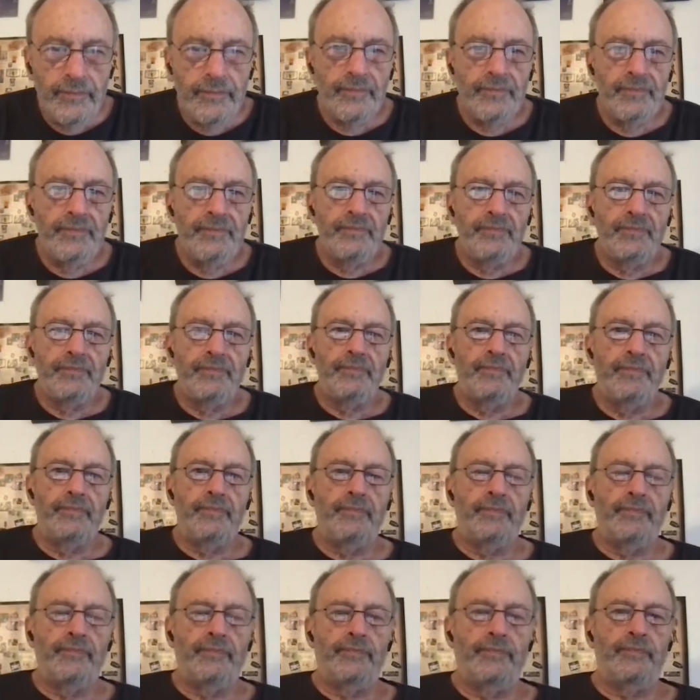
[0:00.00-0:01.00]

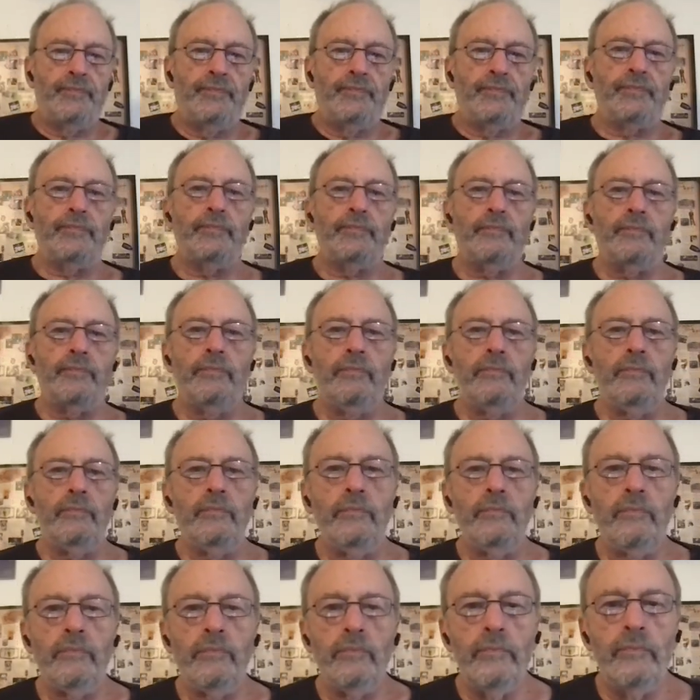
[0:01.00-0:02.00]

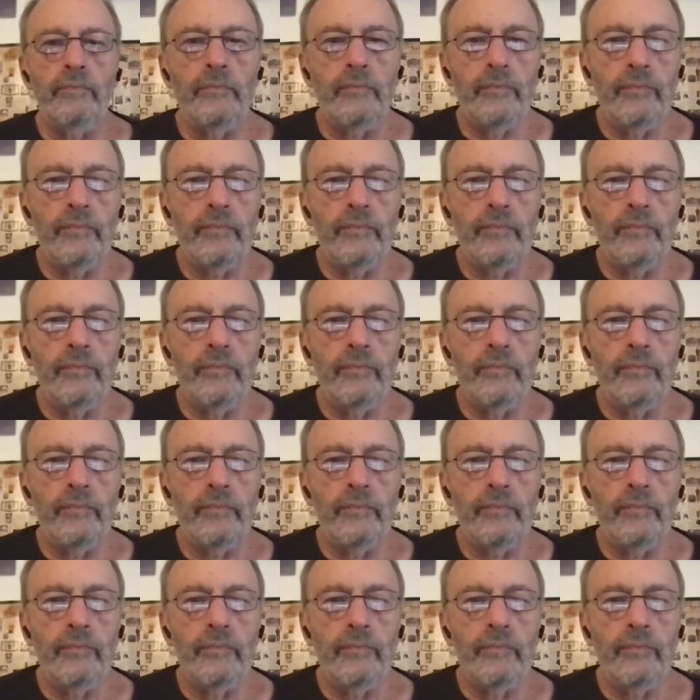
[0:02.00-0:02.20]
[no speech]